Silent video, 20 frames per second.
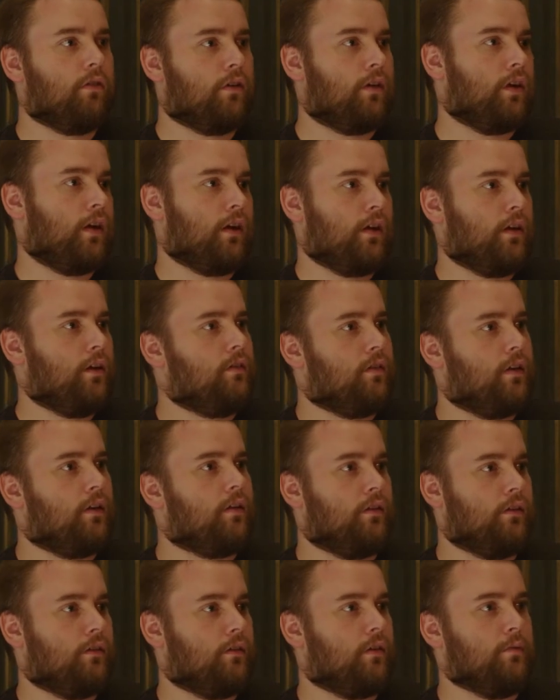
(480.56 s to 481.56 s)
okay, he's had
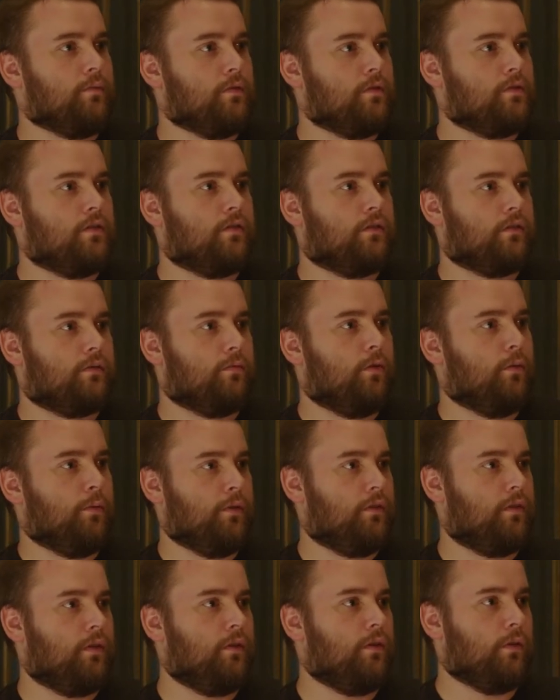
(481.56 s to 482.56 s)
his come to Jesus
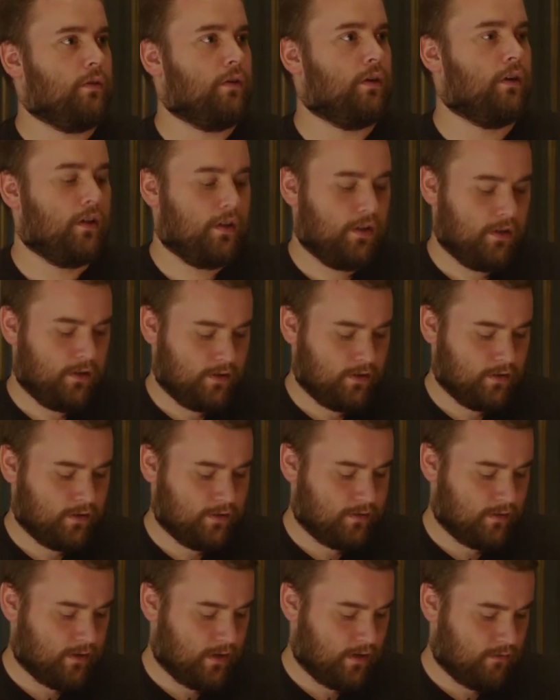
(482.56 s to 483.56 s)
moment too, and
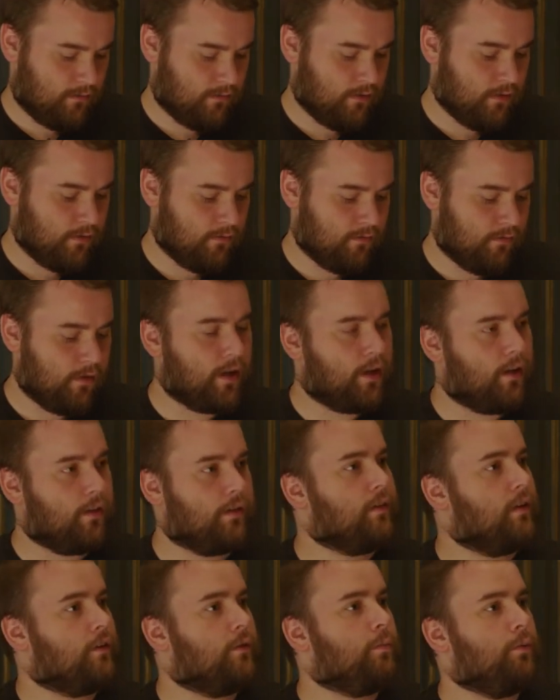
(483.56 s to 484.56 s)
it's like, well, I
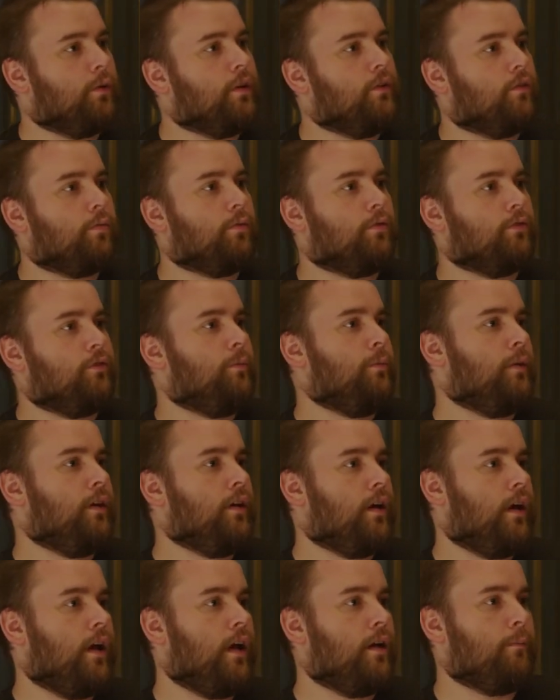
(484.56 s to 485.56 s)
guess that's believable to
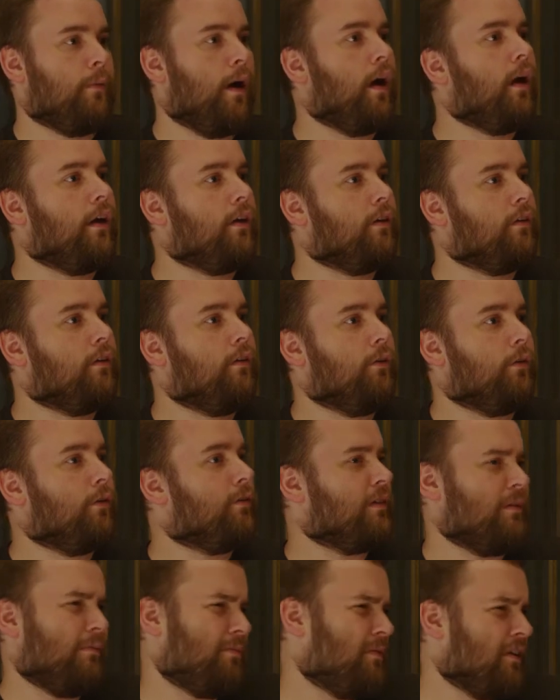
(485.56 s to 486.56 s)
me. I had mine or
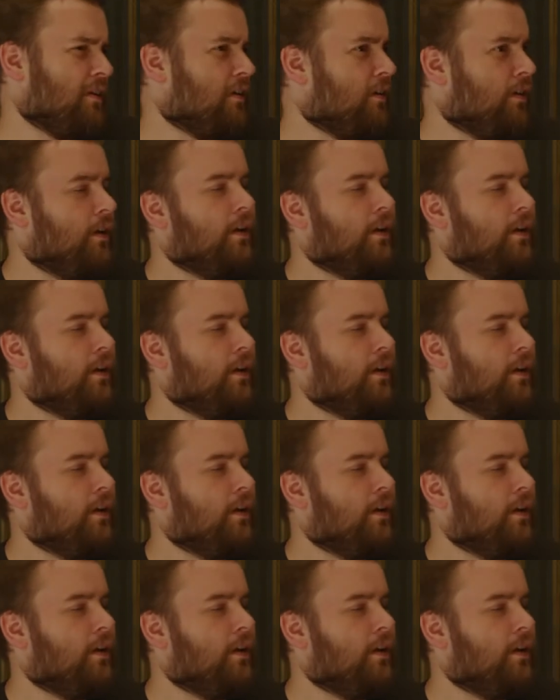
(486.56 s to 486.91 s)
something.